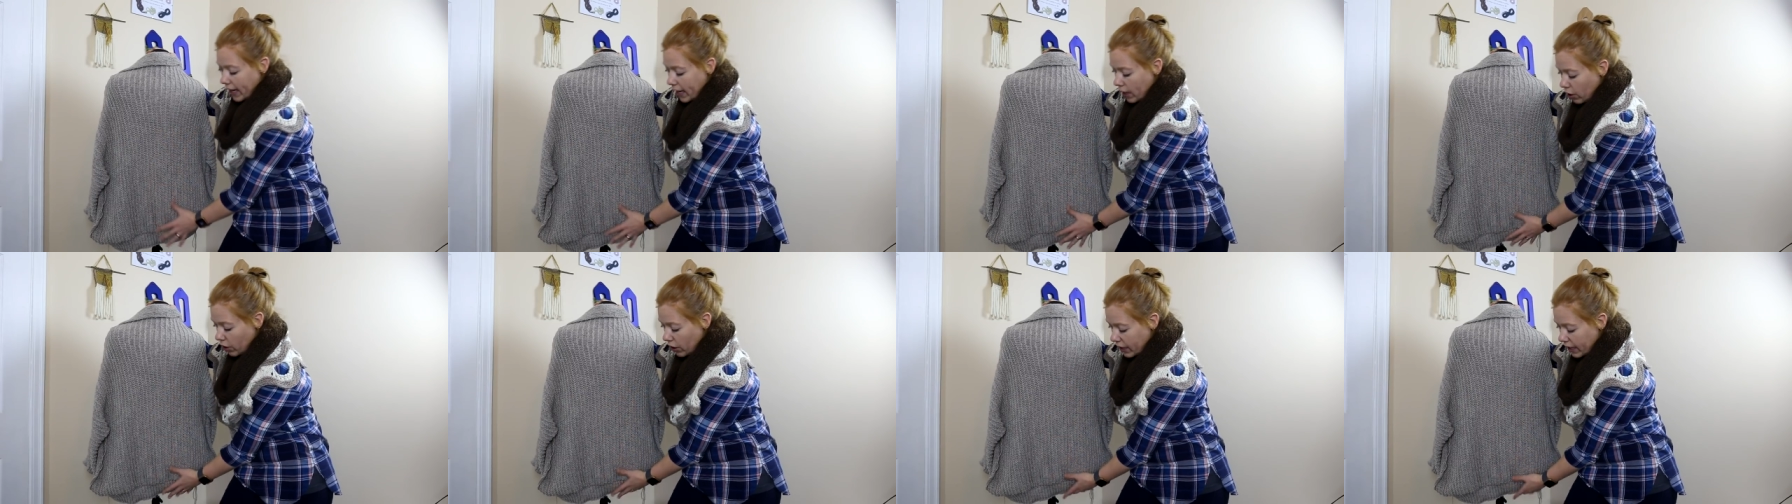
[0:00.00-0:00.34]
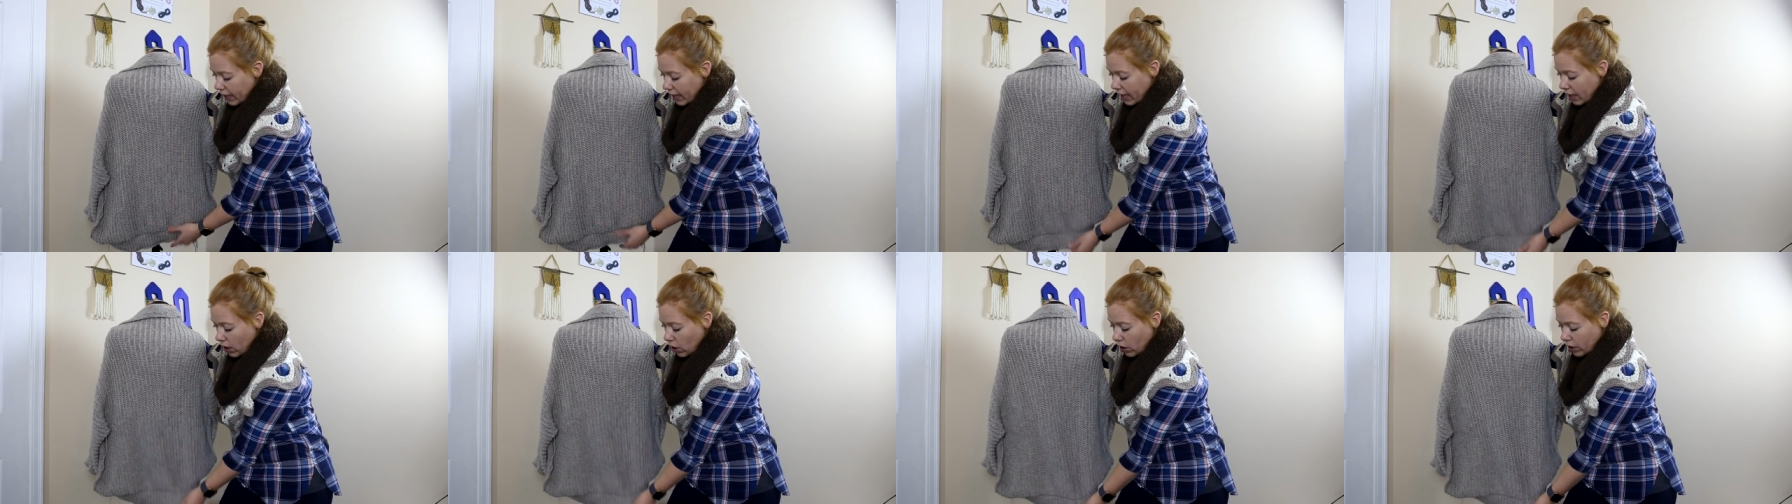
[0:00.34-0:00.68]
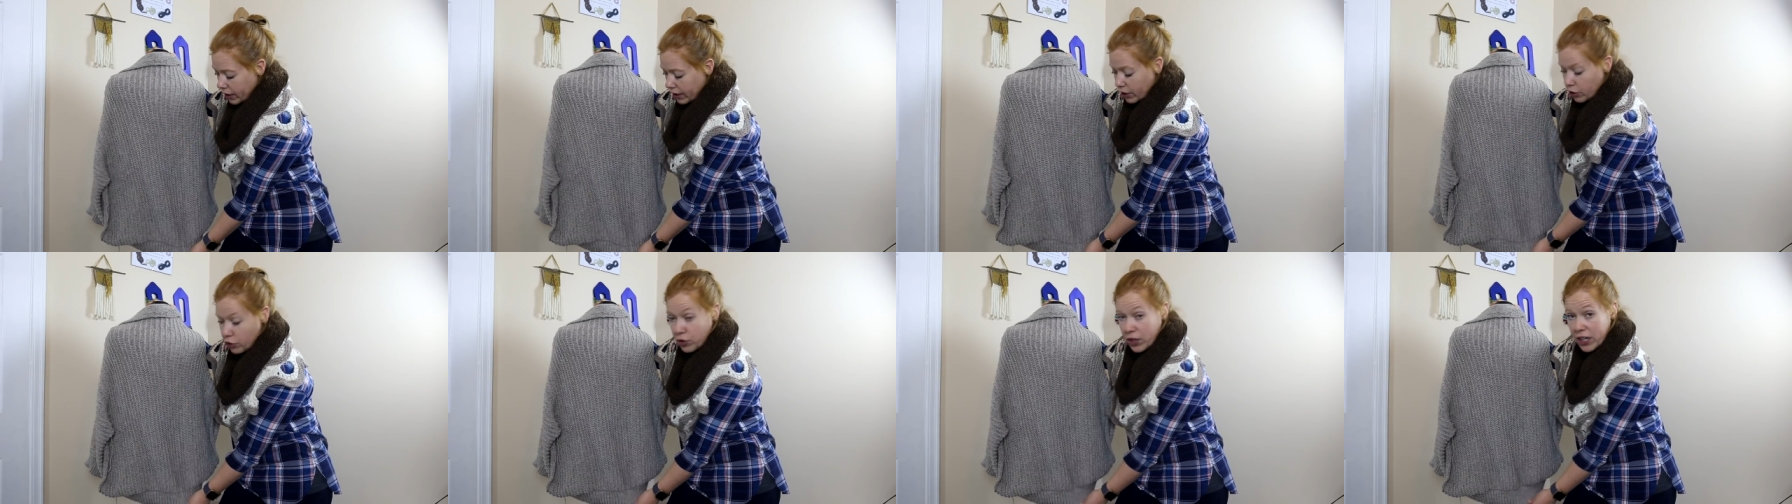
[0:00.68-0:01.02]
area
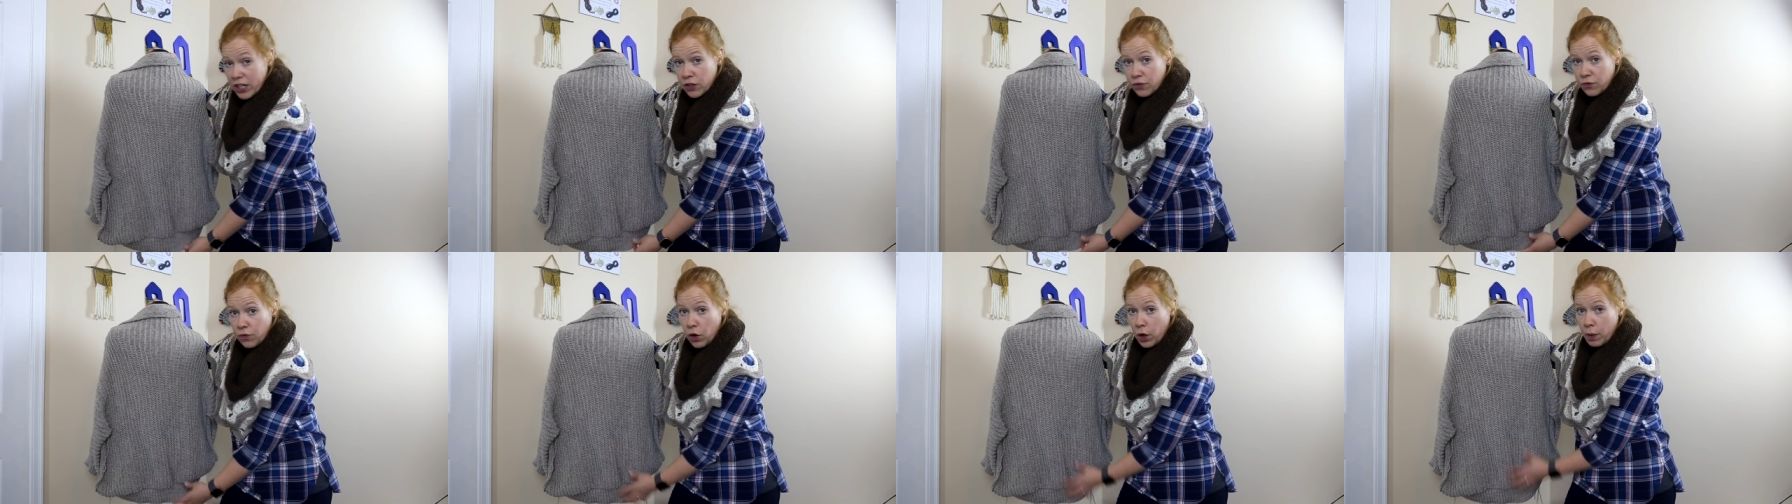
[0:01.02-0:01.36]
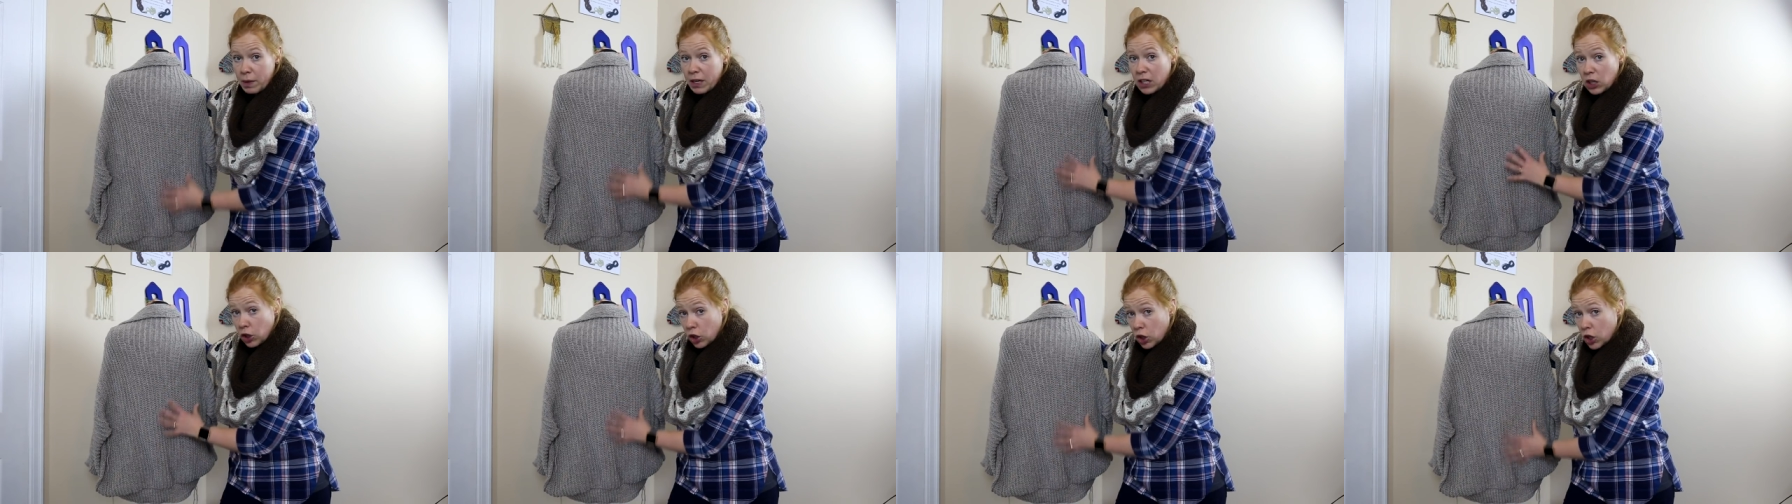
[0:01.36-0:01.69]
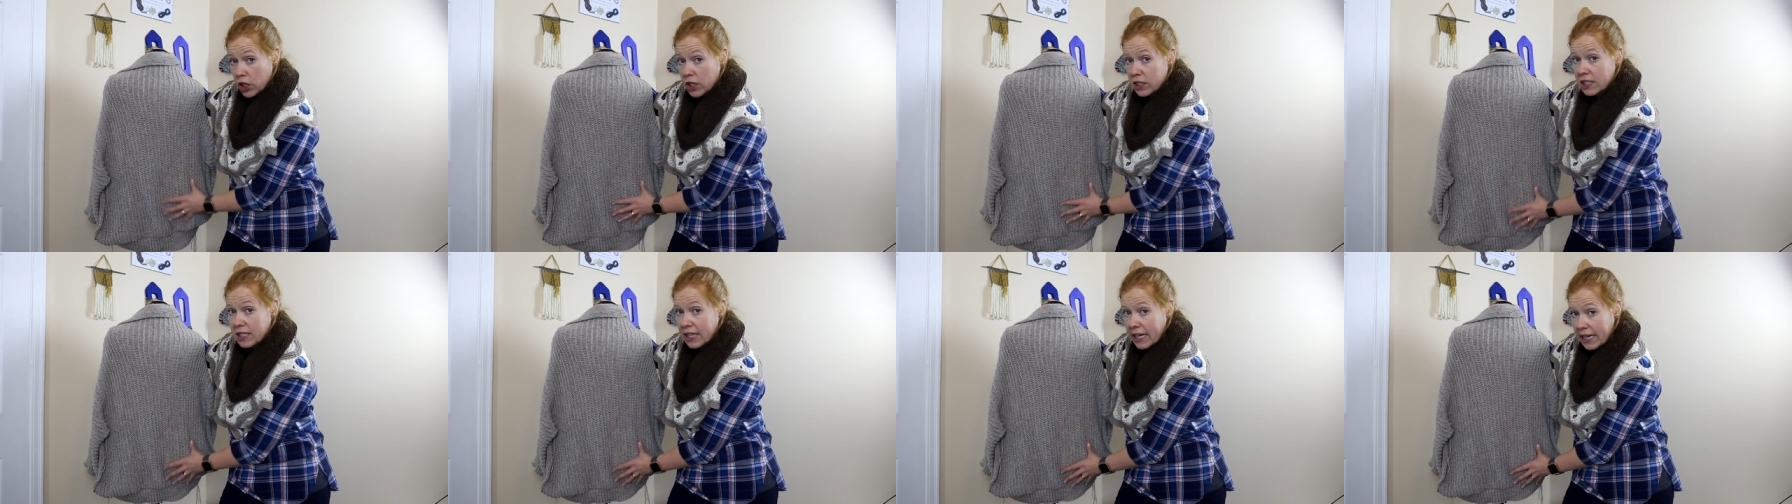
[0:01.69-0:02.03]
on the dress form it looks